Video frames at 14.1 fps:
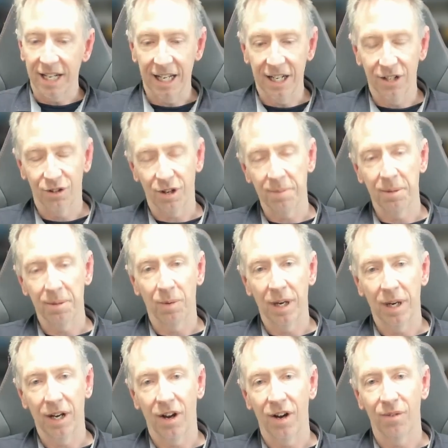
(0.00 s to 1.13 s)
in treatment
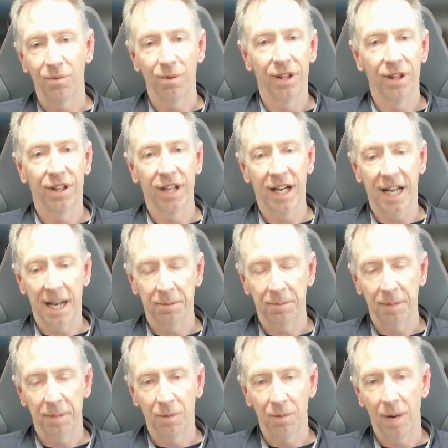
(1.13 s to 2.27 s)
wear life with M
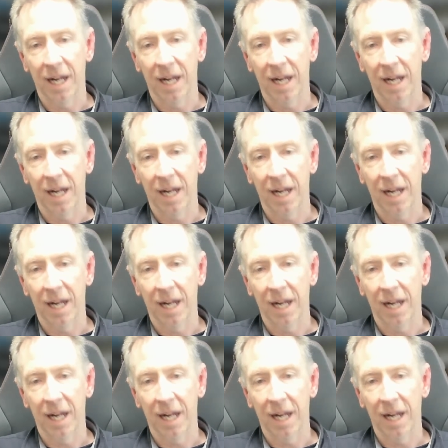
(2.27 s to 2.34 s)
Speed